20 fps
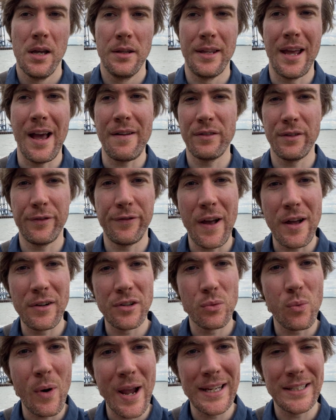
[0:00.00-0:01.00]
They haven't found
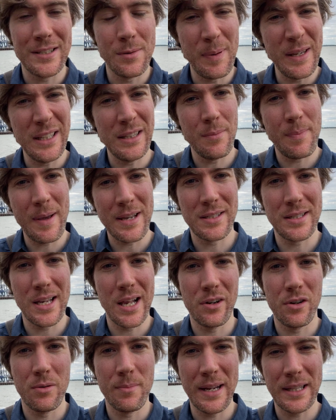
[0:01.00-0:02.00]
a way to beat the
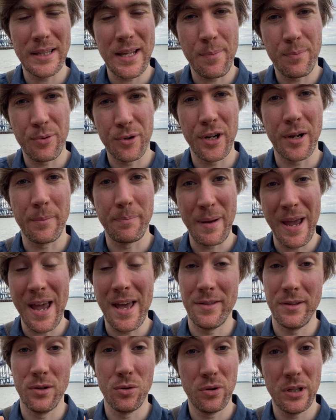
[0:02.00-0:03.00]
bestseller and make their product
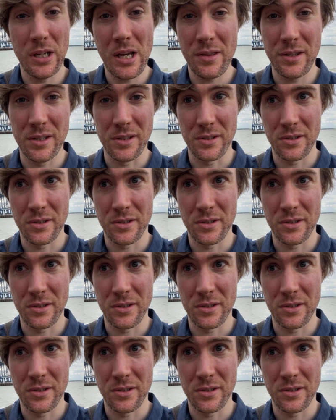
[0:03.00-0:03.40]
better than all the others,